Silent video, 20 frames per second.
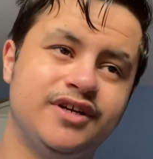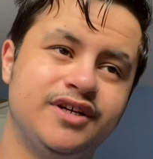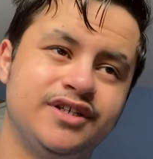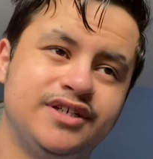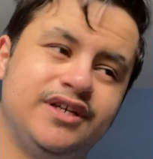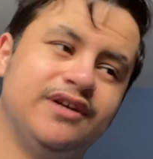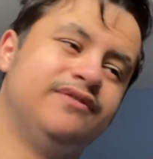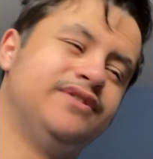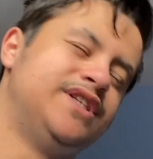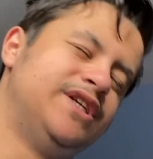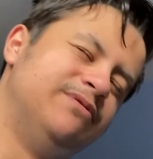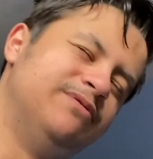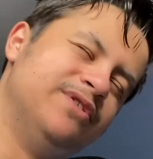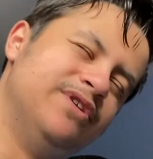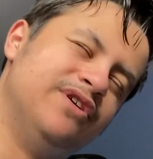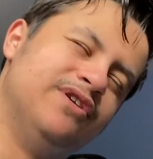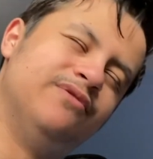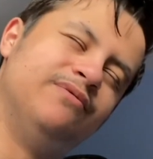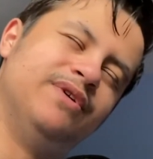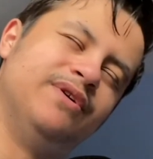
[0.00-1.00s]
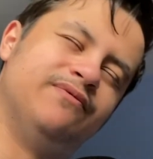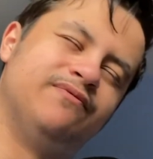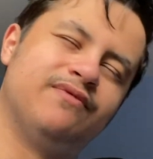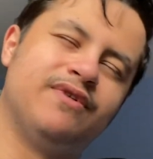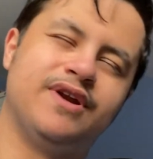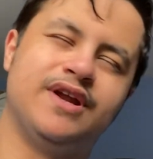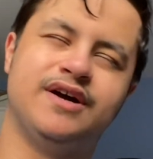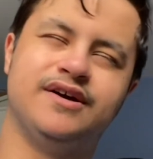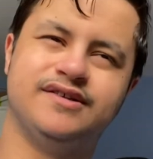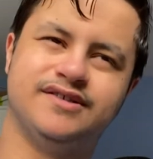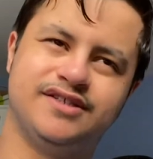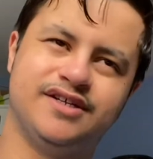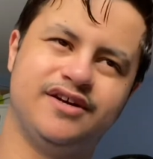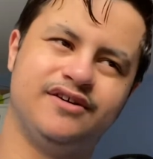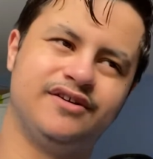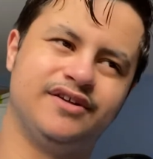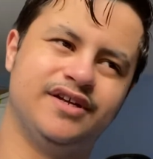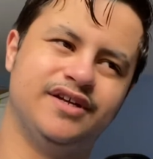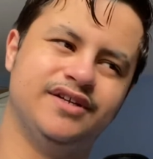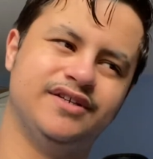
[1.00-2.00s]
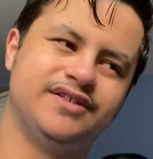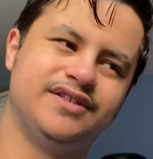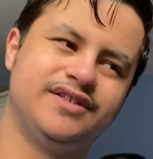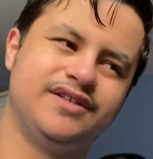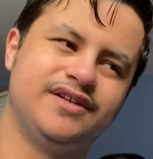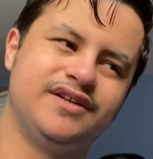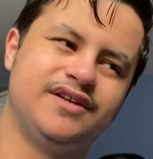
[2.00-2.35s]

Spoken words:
Chelsea will know we've run out of targets,